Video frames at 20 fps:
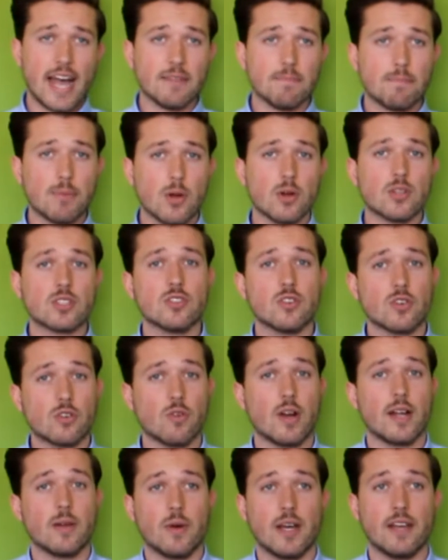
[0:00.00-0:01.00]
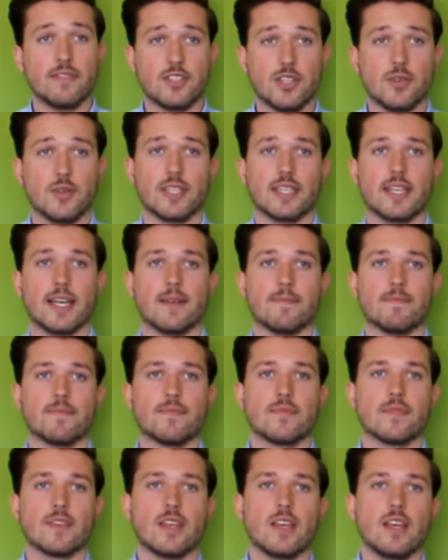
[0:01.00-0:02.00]
And blogs are a great way of doing that.
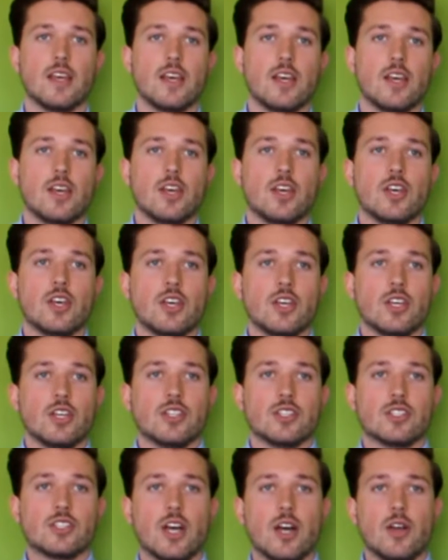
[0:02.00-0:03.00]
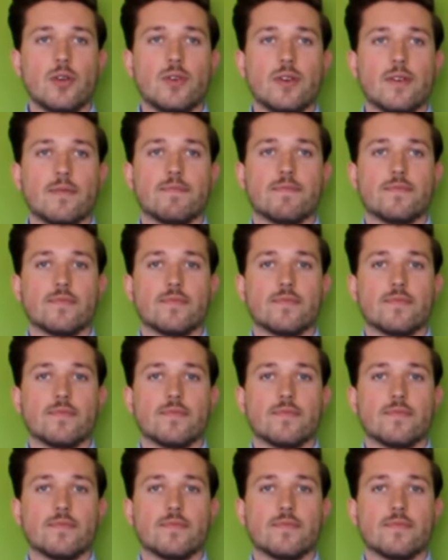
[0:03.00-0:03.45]
So